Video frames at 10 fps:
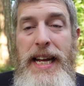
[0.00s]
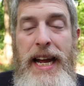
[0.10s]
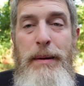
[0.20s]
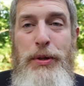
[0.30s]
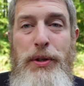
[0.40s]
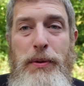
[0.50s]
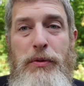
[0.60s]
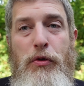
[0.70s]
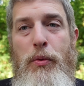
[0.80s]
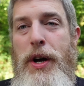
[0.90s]
camp shoes?
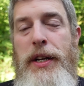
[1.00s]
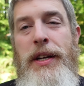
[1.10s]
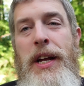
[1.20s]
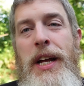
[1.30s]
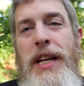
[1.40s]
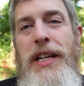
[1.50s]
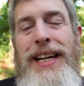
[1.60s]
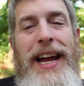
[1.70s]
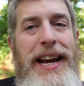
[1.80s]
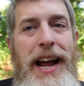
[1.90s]
Well, 1,
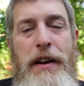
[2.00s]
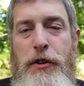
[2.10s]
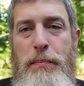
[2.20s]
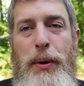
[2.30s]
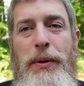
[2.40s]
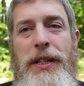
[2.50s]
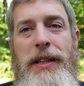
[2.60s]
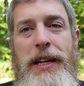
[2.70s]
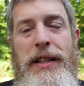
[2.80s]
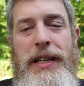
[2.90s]
getting out of your boots at
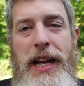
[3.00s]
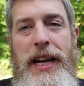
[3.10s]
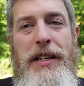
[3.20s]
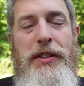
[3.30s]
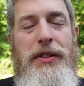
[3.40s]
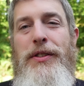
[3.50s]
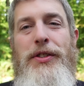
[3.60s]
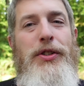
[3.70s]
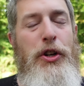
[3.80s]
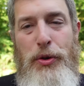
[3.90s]
the end of the day is
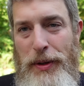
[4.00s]
such a